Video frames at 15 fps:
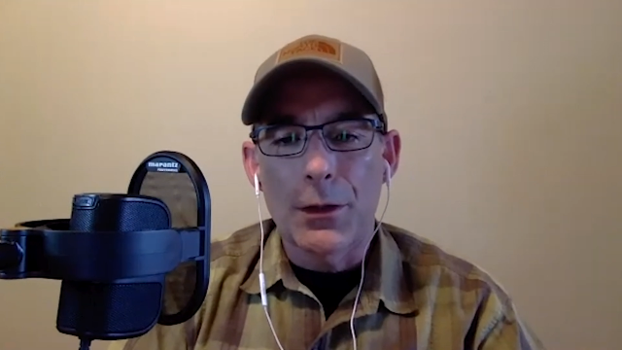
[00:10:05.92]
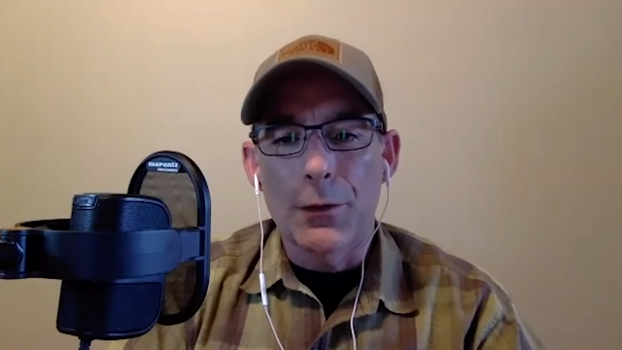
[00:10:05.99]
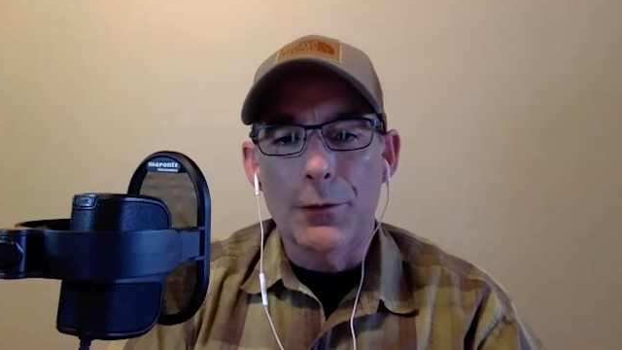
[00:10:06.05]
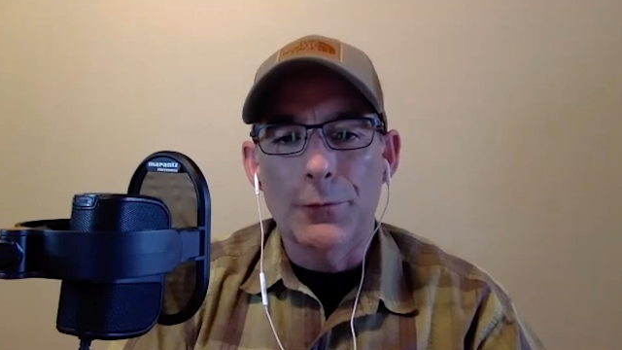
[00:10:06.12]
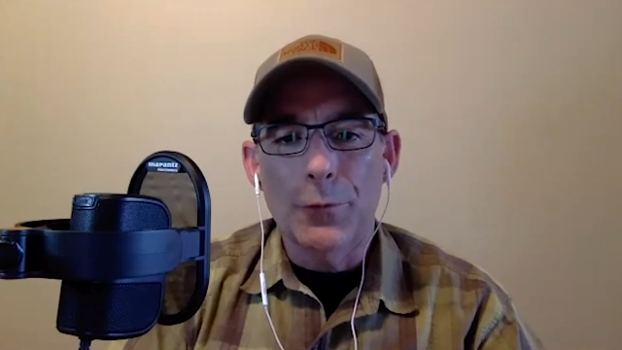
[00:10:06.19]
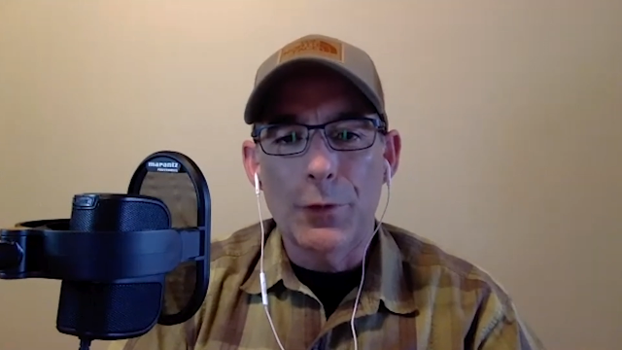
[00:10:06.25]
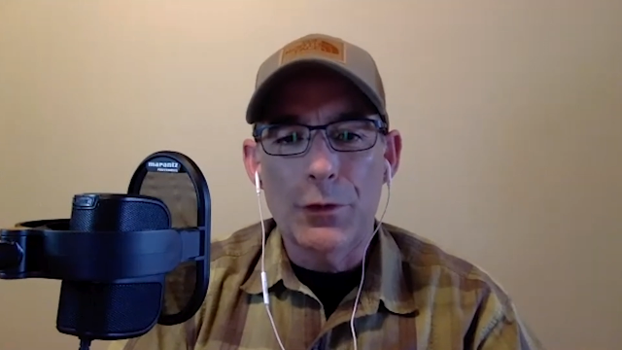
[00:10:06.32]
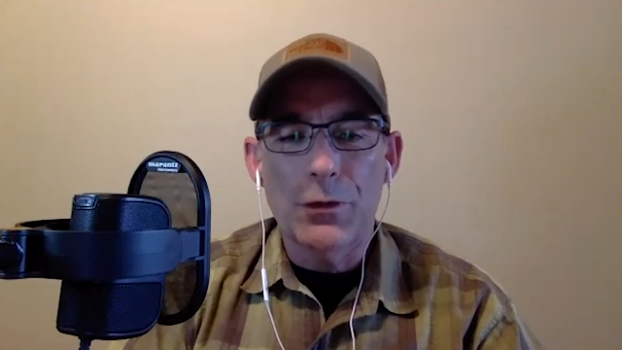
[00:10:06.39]
So,
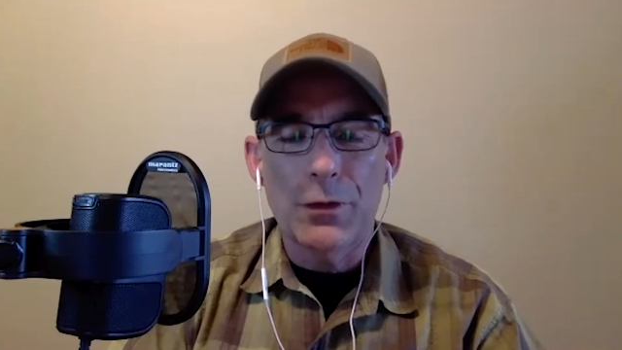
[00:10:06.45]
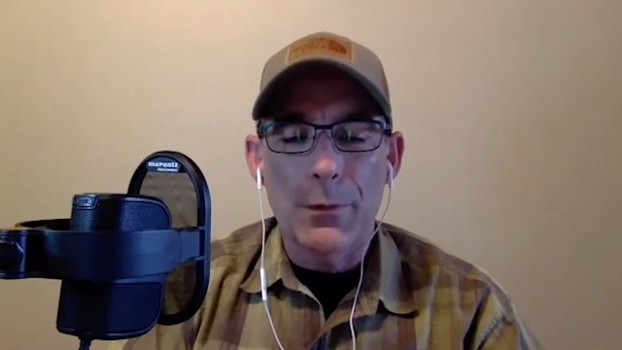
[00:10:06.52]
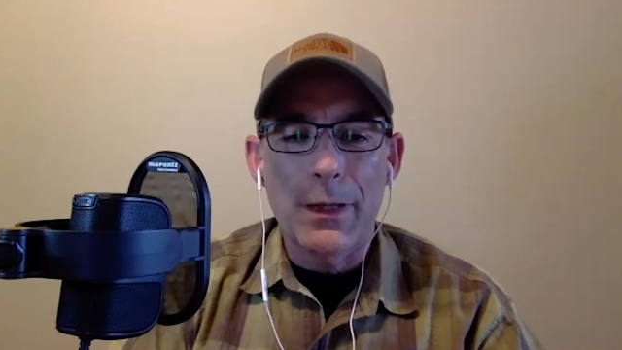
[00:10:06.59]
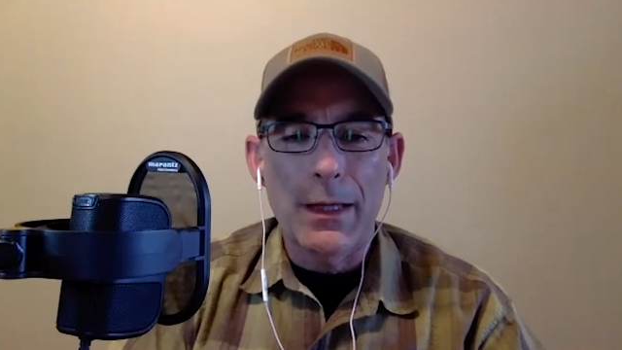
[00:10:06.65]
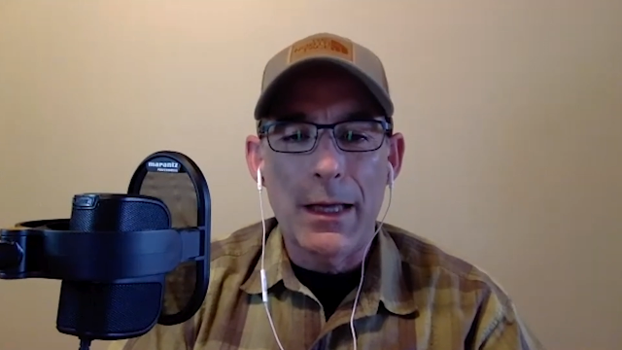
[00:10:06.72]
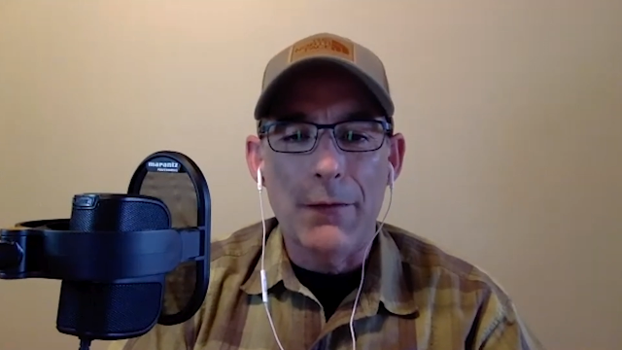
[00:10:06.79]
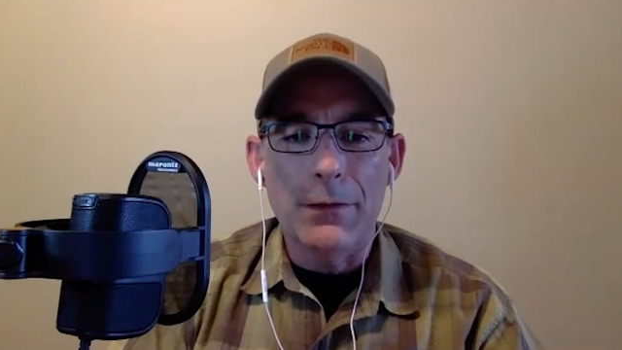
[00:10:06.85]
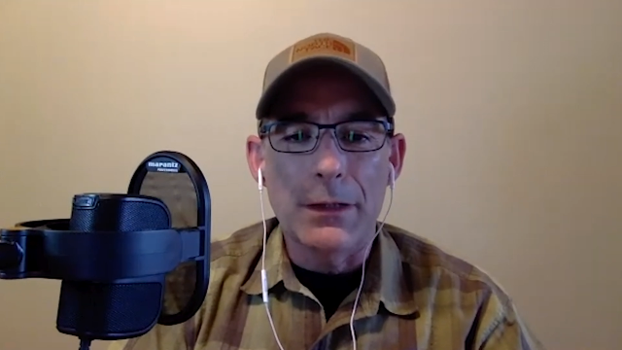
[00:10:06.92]
which is a
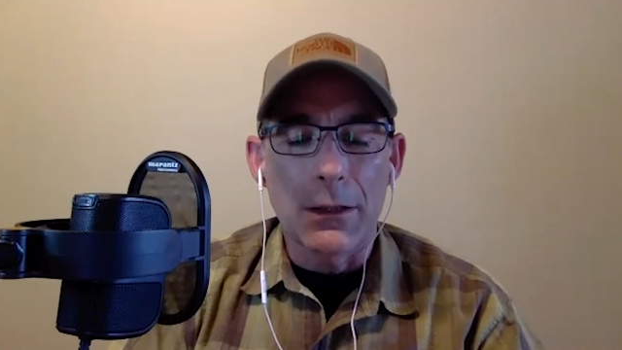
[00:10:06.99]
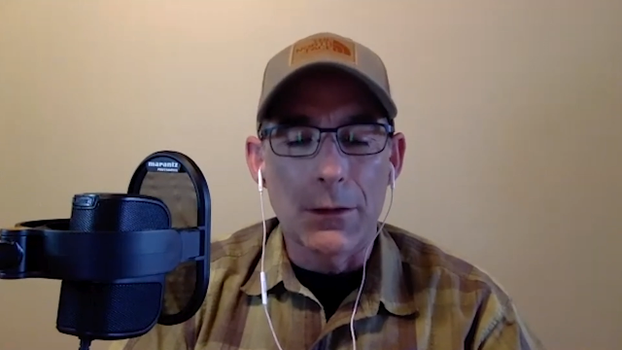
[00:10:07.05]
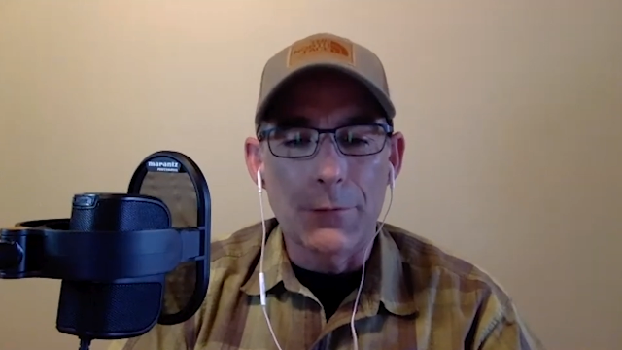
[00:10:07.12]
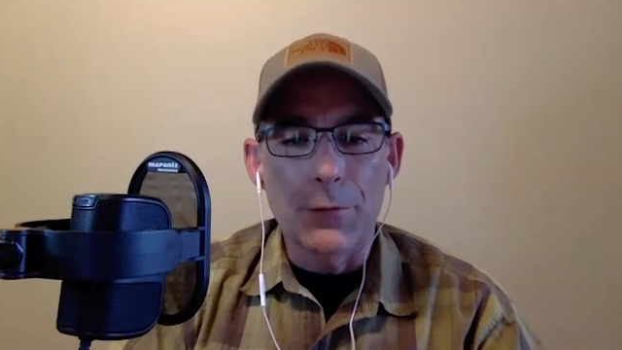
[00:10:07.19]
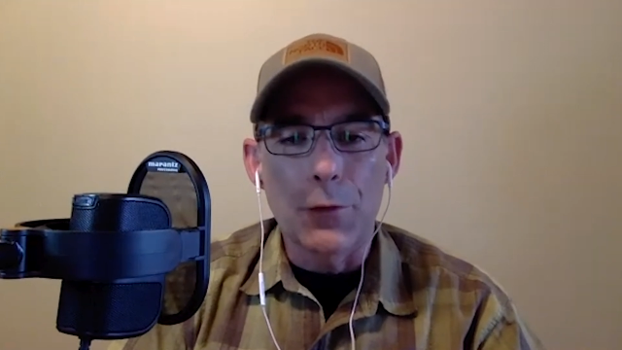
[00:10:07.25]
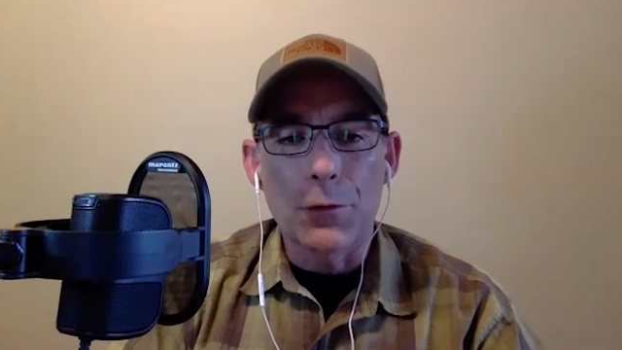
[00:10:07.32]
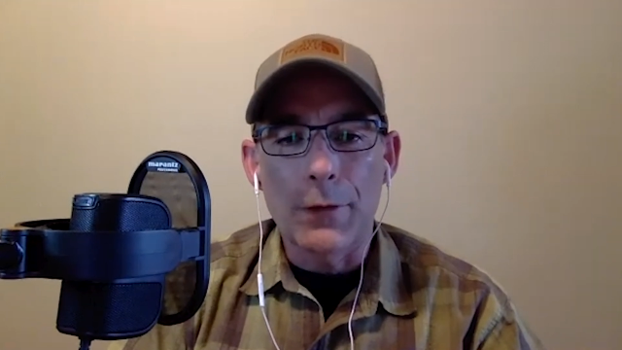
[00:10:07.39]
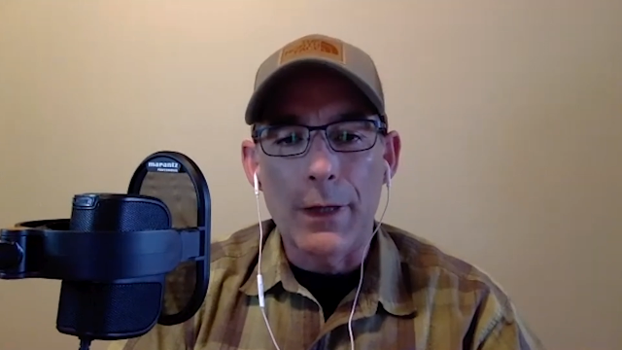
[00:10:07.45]
big, heavy
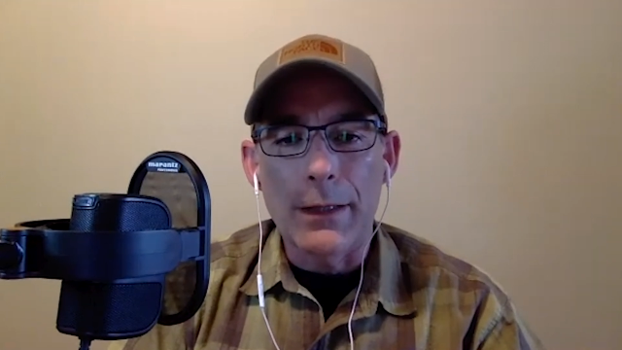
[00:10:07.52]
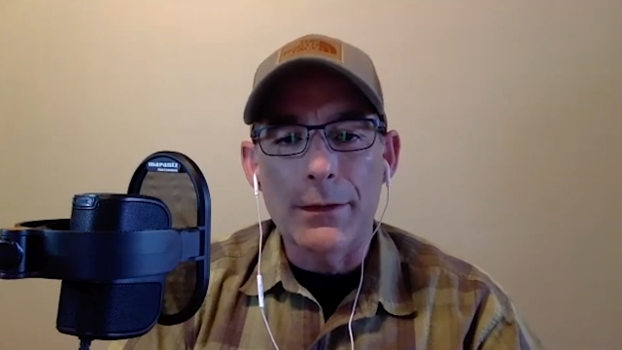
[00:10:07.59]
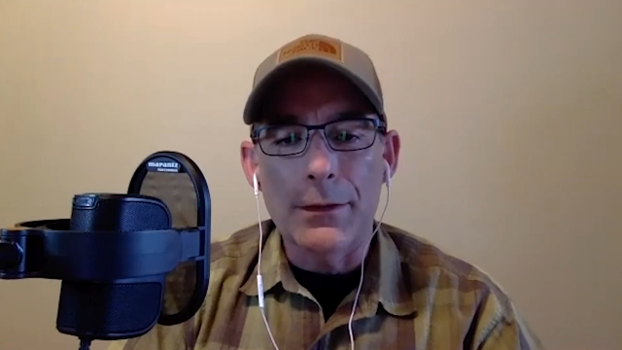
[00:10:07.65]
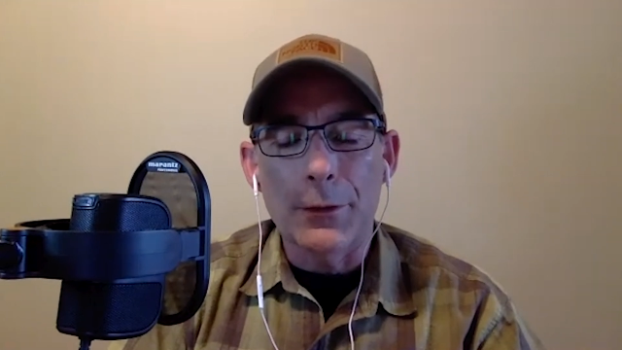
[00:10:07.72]
telephoto, right?